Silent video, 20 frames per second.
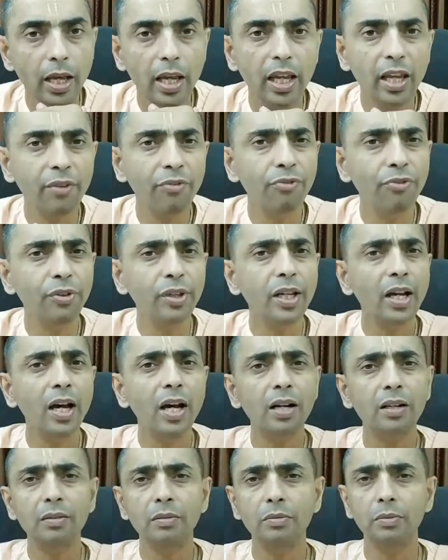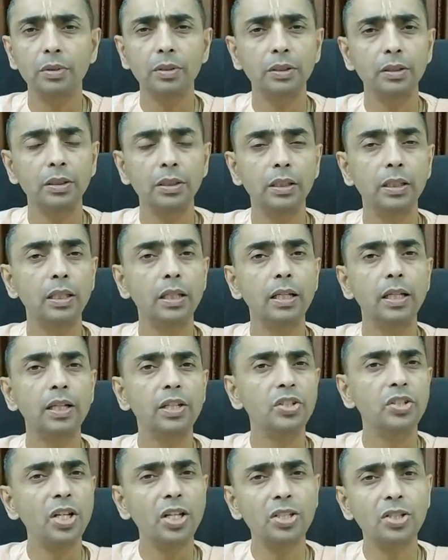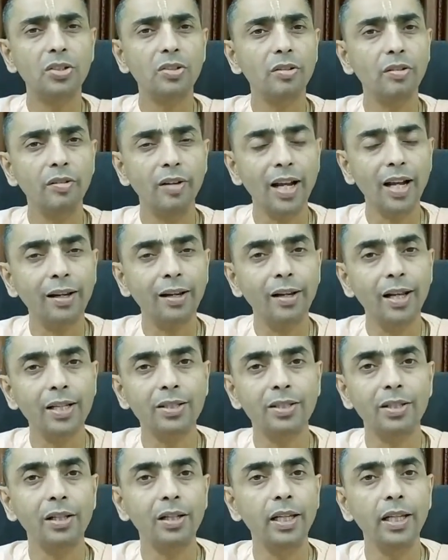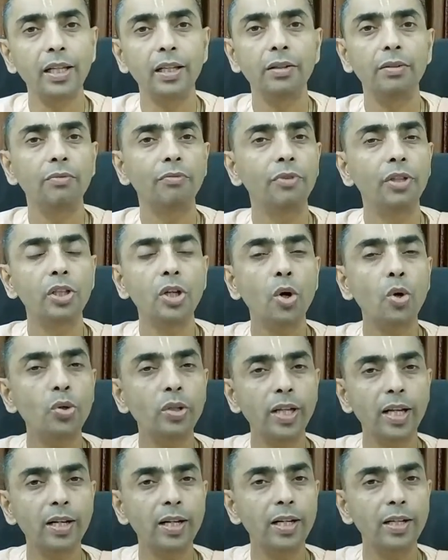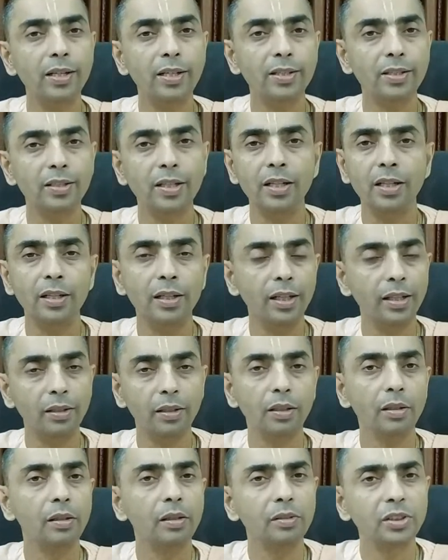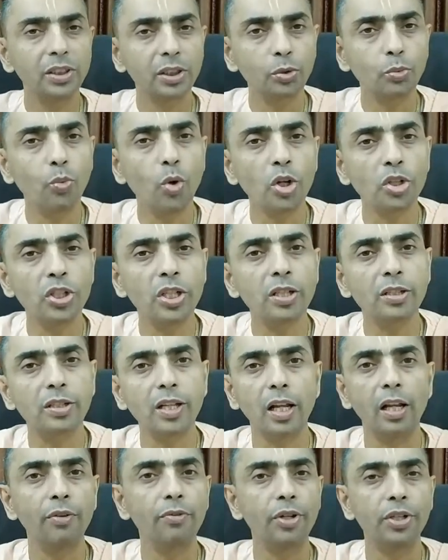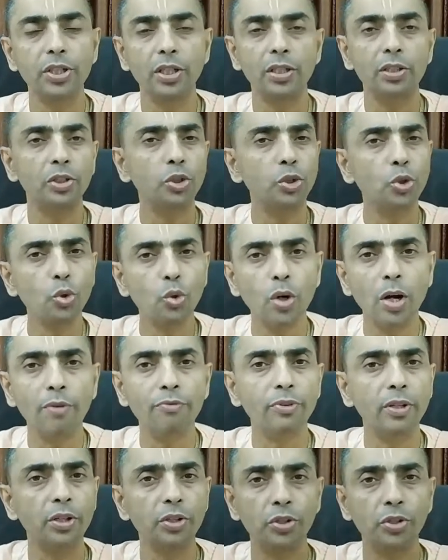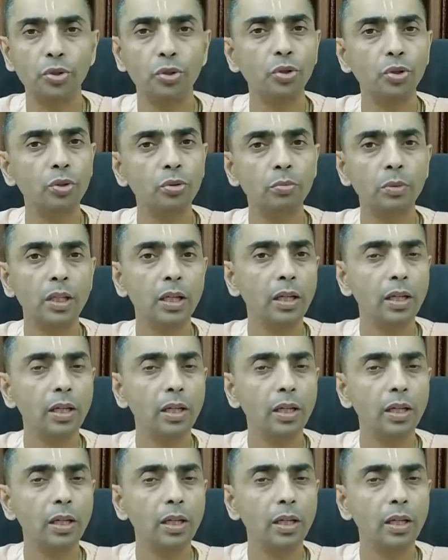If we are just recklessly, without any discerning, just watching television, show after show,